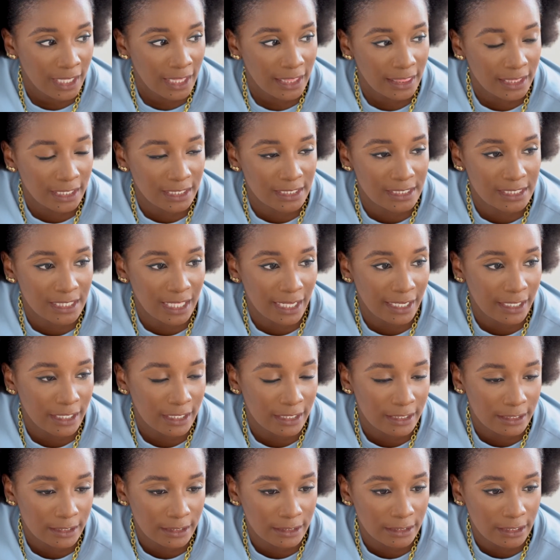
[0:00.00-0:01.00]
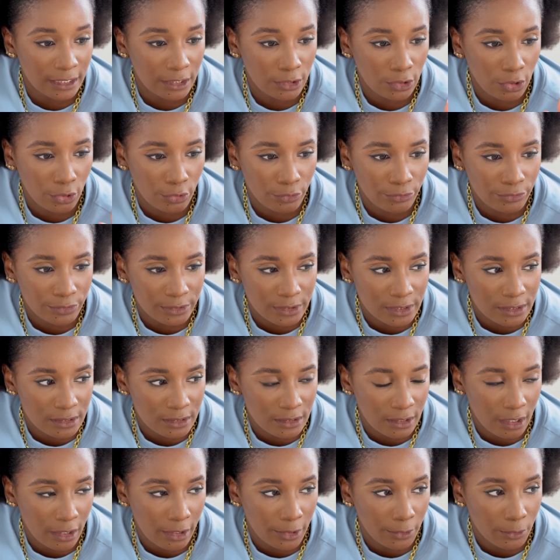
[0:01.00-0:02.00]
there's like a loafer
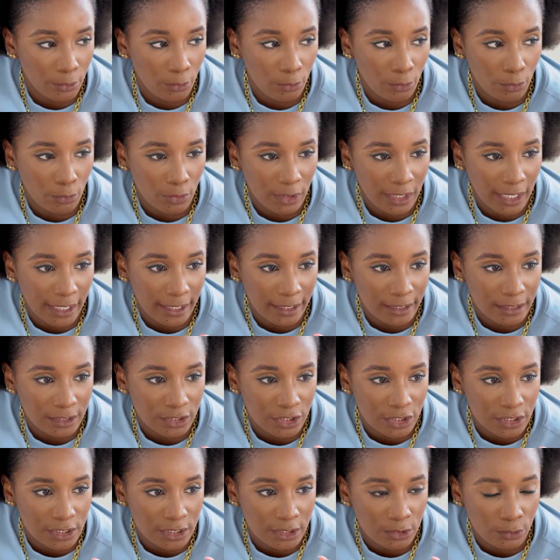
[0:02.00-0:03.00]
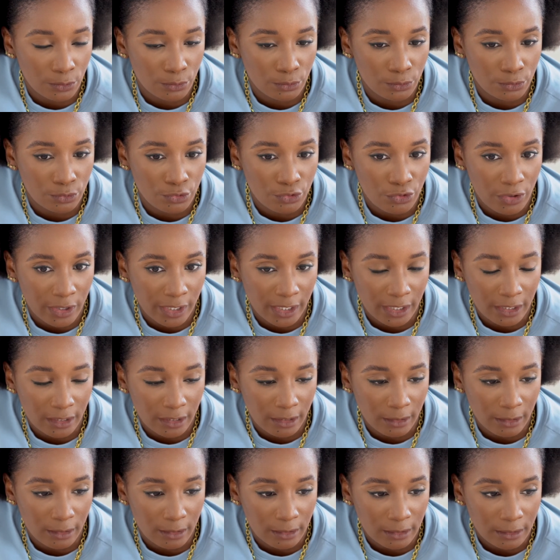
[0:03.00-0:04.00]
style or like just little
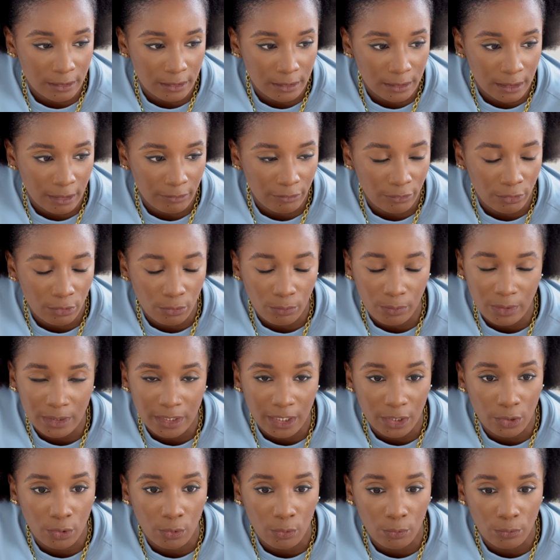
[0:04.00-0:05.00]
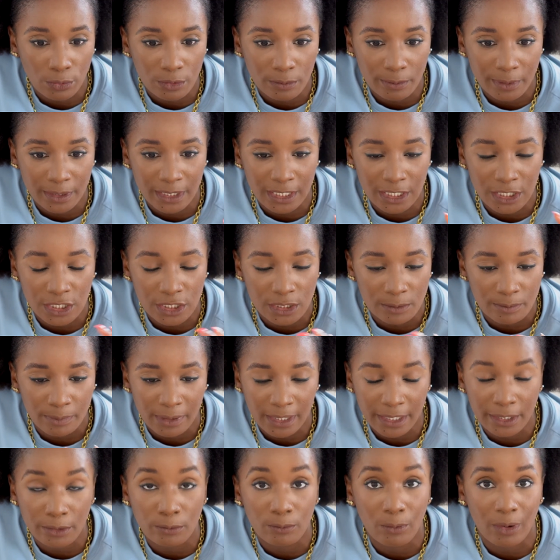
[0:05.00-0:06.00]
trainer, I forgot what they're called, but they're just
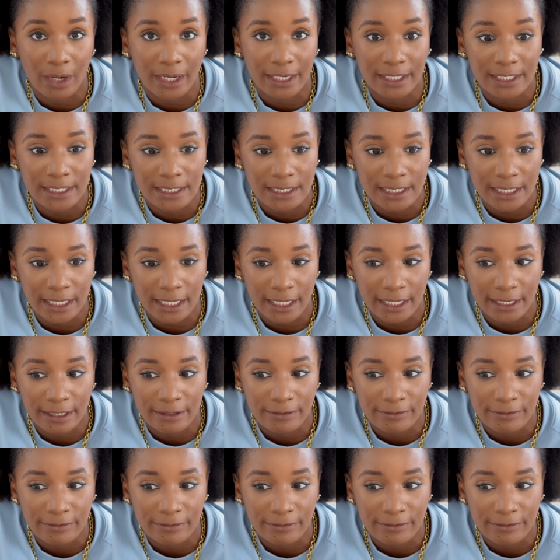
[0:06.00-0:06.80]
plain white and